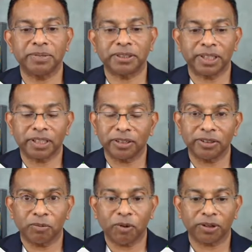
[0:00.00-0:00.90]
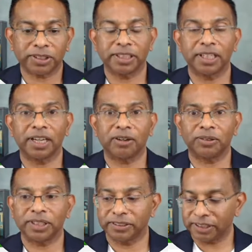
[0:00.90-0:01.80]
to include what,
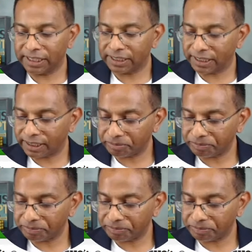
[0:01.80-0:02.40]
according to LinkedIn?